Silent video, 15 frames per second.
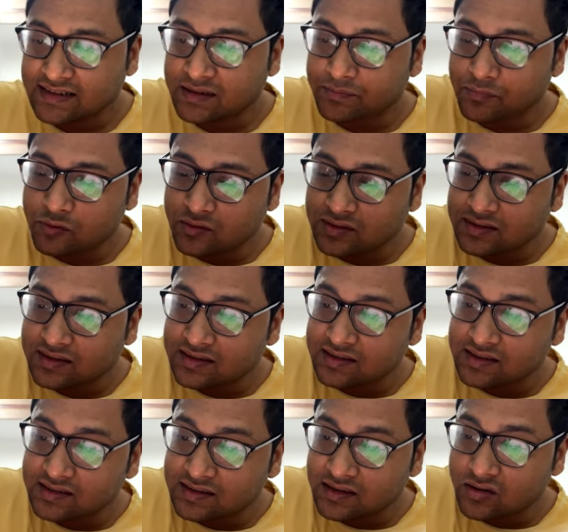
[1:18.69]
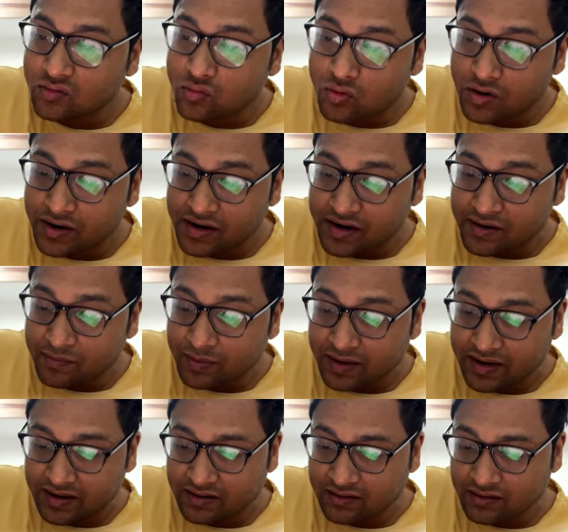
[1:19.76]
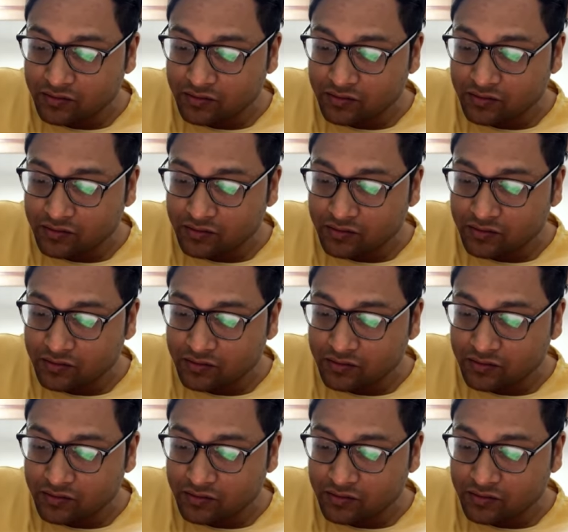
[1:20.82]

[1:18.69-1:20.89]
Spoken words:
suppose this is the coordinate plane.